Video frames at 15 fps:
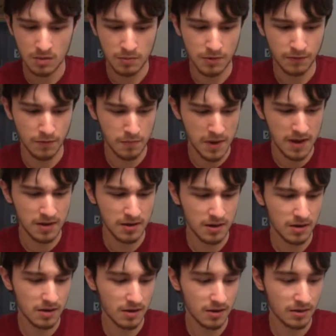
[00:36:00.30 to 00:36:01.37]
But for
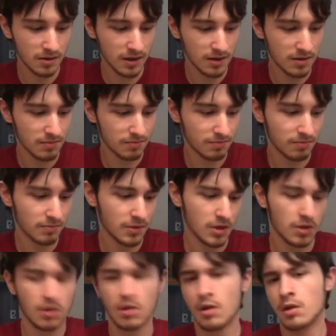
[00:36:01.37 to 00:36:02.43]
Bayonetta, like,
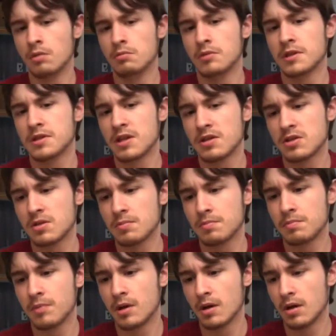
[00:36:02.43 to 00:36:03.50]
let's say
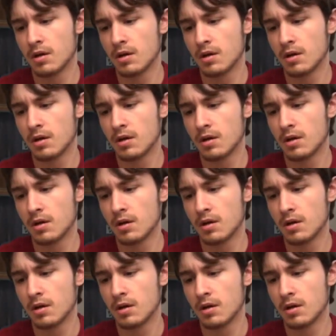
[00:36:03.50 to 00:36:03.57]
some